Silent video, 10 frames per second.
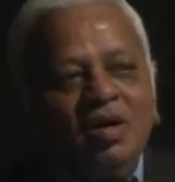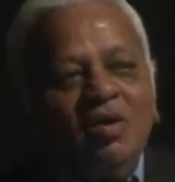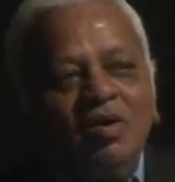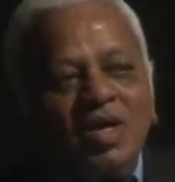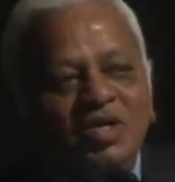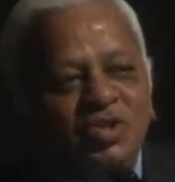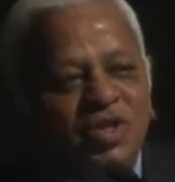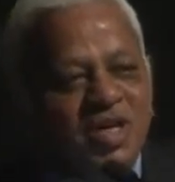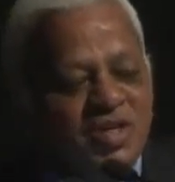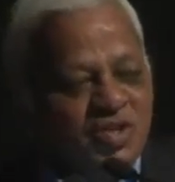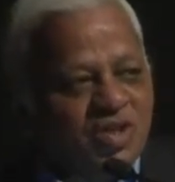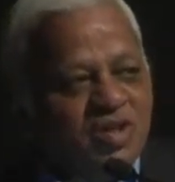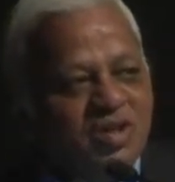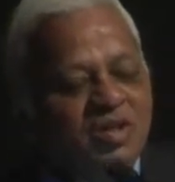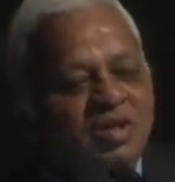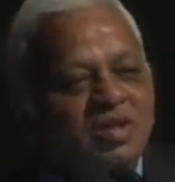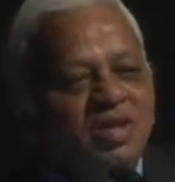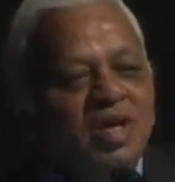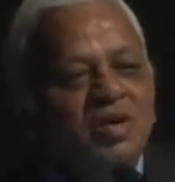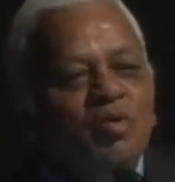On education,
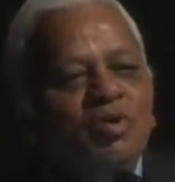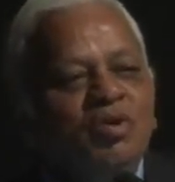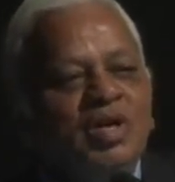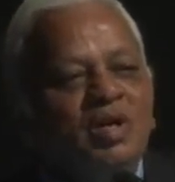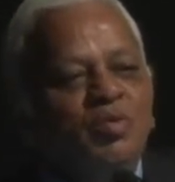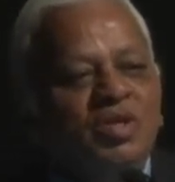I want to deal